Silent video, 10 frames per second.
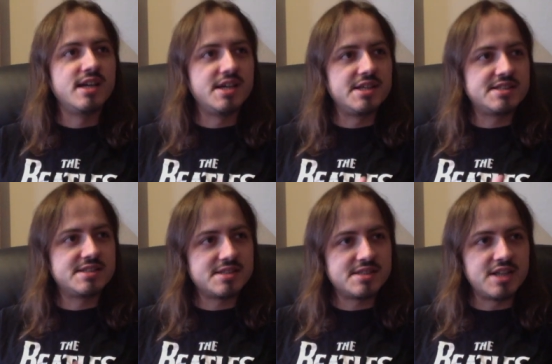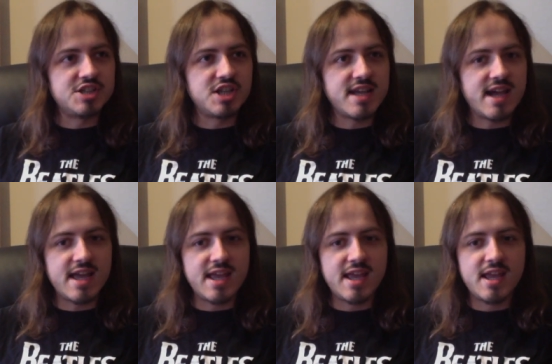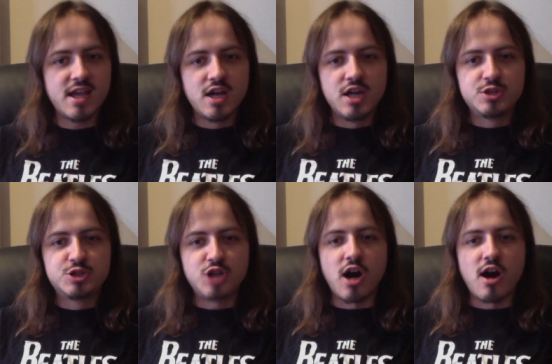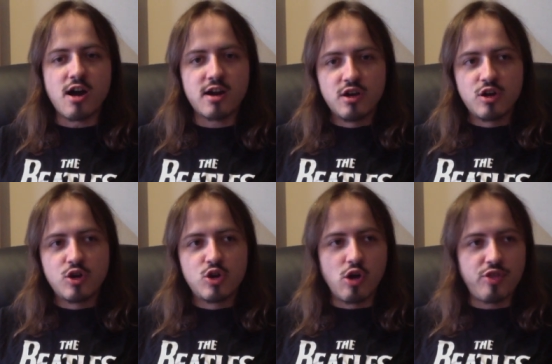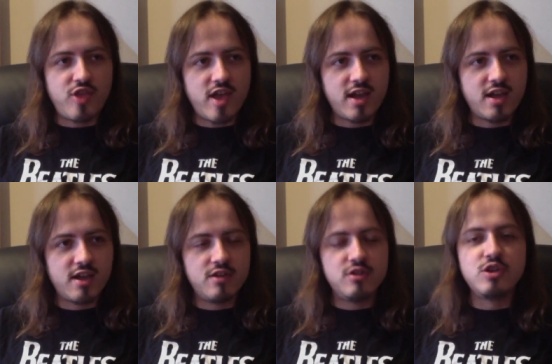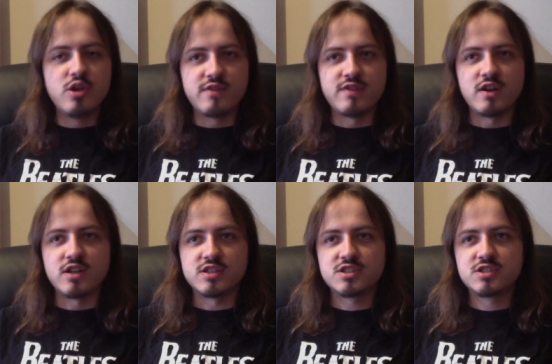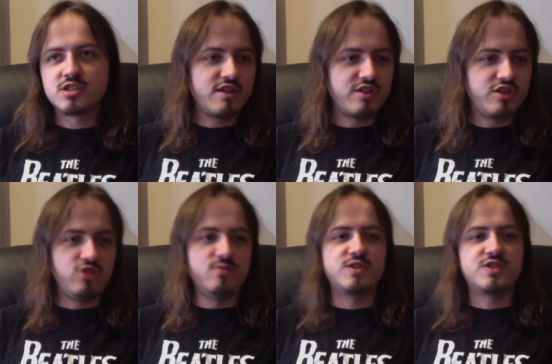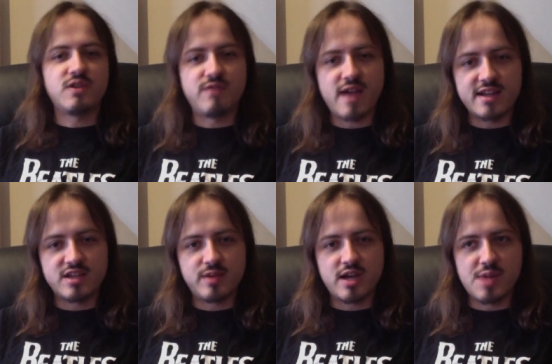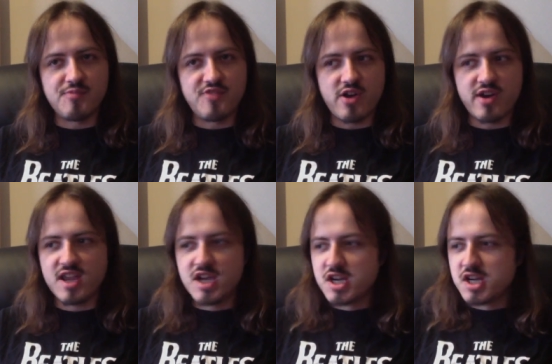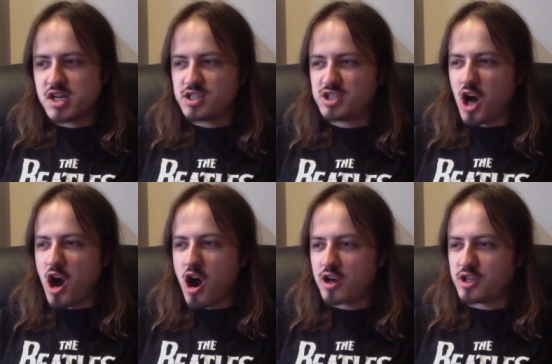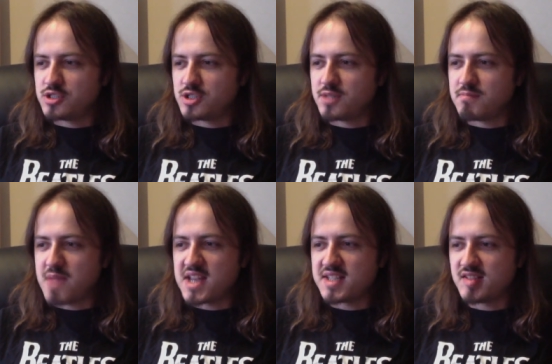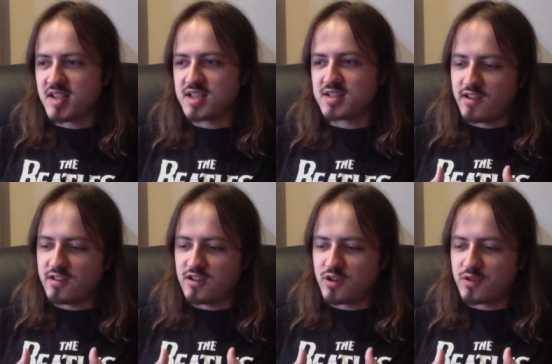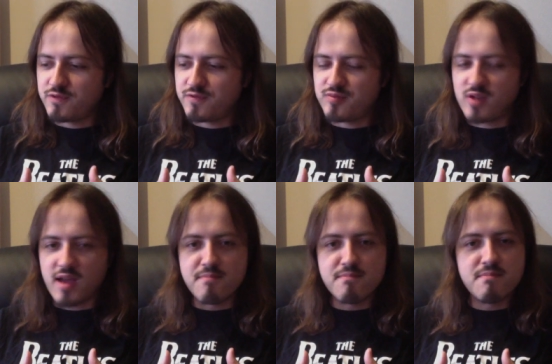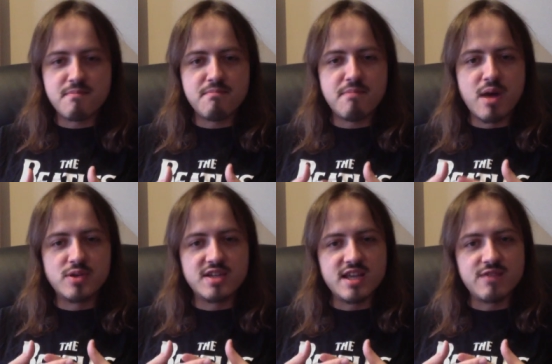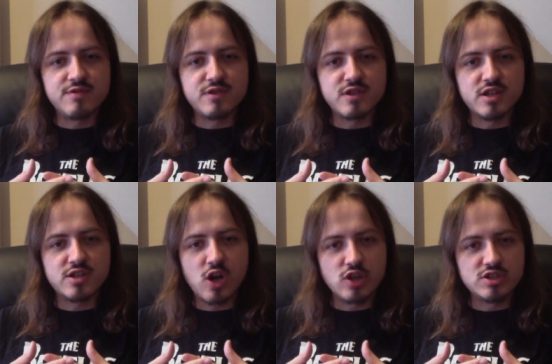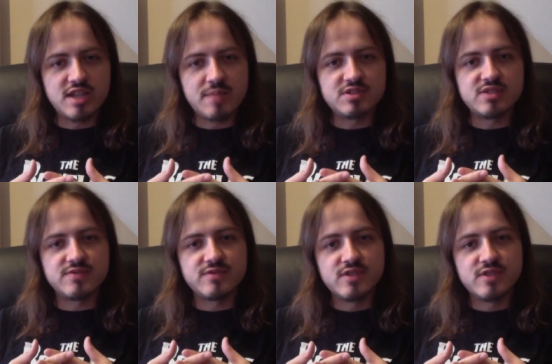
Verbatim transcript: It's essentially a dark, gothic universe. Humans have had to become very dark and, and menacing, and a lot of like motif and, and concepts of